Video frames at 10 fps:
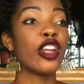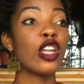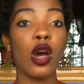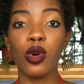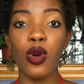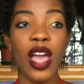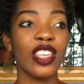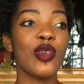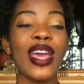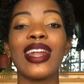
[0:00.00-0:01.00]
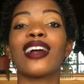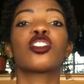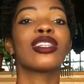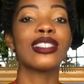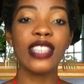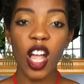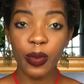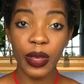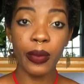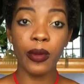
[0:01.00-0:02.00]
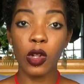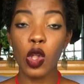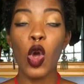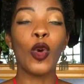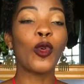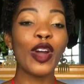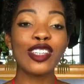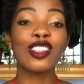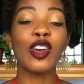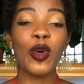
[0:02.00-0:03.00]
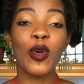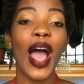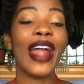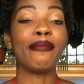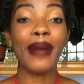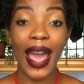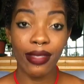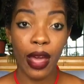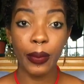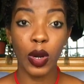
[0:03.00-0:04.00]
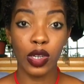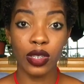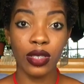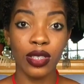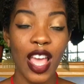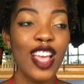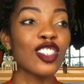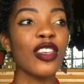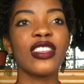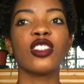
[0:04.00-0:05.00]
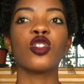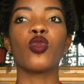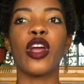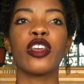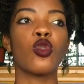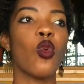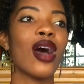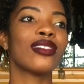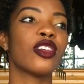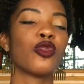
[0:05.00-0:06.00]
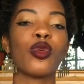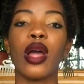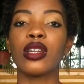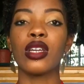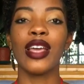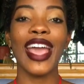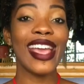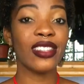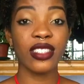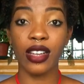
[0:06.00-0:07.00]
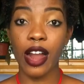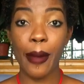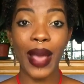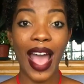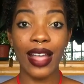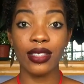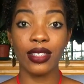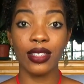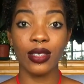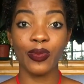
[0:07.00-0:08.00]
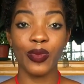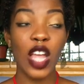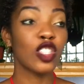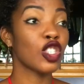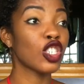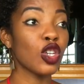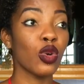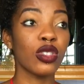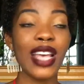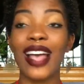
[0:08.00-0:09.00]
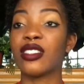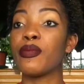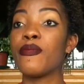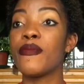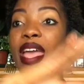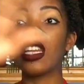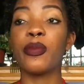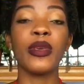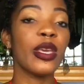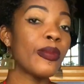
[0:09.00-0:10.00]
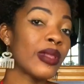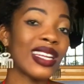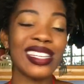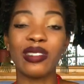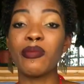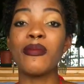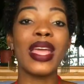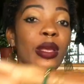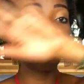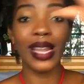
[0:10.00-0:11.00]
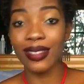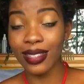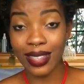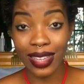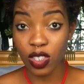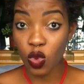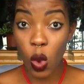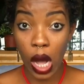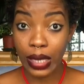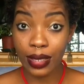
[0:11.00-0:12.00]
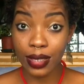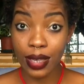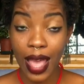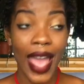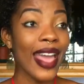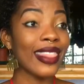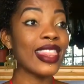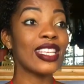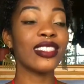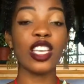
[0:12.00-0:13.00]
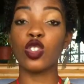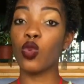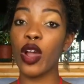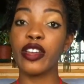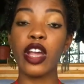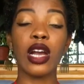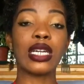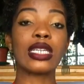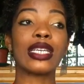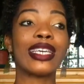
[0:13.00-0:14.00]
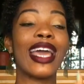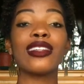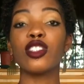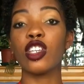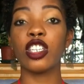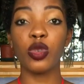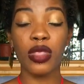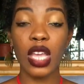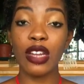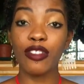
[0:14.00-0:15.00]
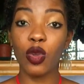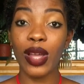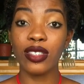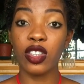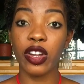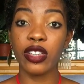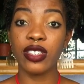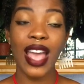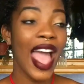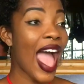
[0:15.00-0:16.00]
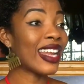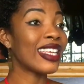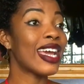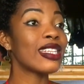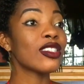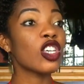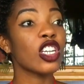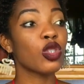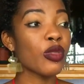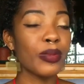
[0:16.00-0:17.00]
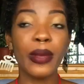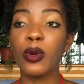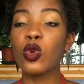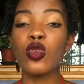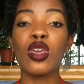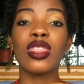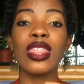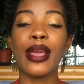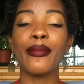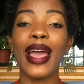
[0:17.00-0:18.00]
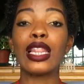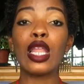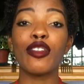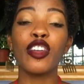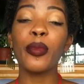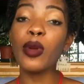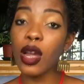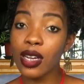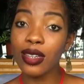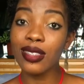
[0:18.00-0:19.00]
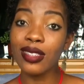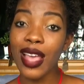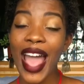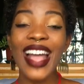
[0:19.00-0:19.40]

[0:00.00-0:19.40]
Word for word: Now you can actually tell people where to go and buy that product. So this is where you want to run Instagram ads to show to as many people in as many places as you want this is where you're gonna get in touch with influencers and get in touch with people who you think might love your products.